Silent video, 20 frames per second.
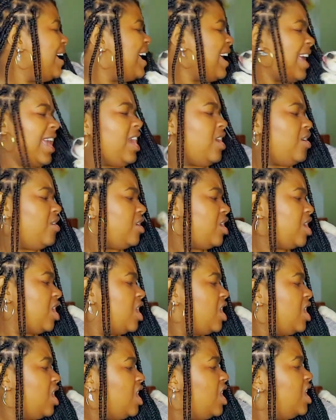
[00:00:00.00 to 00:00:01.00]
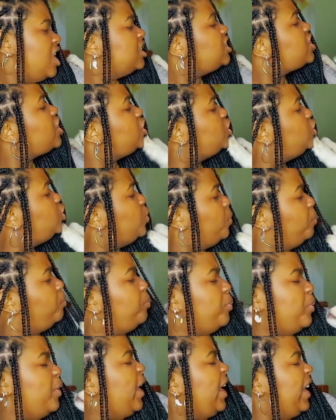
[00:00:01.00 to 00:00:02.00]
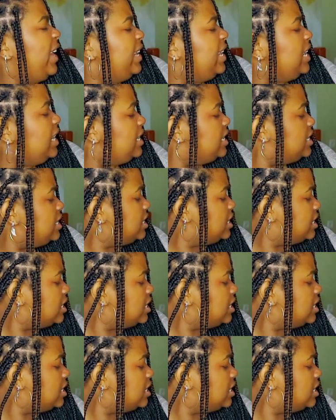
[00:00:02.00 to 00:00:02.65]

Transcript: hair? Did you braid it?